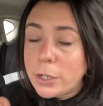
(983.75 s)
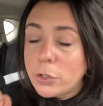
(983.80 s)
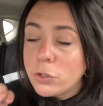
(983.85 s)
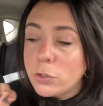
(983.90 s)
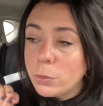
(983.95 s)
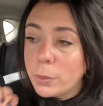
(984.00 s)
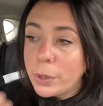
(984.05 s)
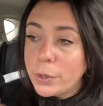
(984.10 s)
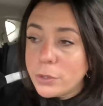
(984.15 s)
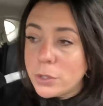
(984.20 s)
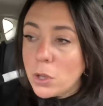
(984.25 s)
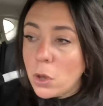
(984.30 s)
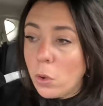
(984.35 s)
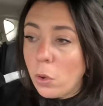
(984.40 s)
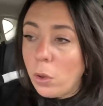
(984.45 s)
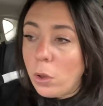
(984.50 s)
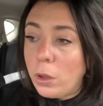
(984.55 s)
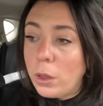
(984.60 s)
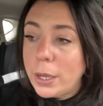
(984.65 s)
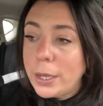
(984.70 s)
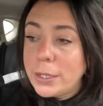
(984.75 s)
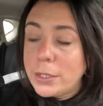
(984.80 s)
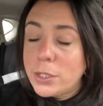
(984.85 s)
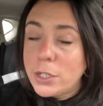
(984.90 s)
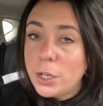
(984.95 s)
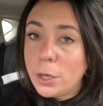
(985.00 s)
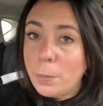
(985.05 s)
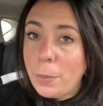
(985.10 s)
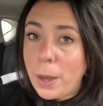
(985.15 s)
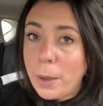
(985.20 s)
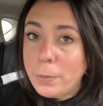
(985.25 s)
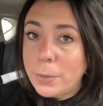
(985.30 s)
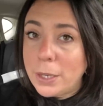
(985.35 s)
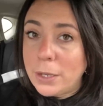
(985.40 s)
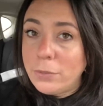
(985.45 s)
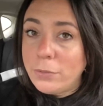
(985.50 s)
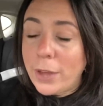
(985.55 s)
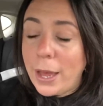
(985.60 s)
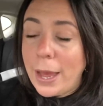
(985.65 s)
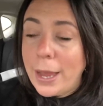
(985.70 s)
that drills a hole into your
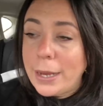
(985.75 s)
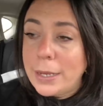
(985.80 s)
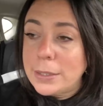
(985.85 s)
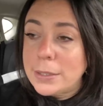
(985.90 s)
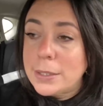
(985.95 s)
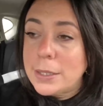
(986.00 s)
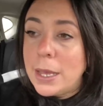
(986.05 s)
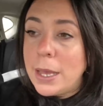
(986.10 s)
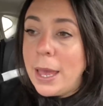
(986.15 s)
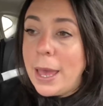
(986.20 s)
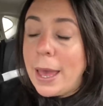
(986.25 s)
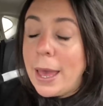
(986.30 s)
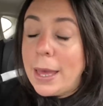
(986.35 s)
pumpkin vines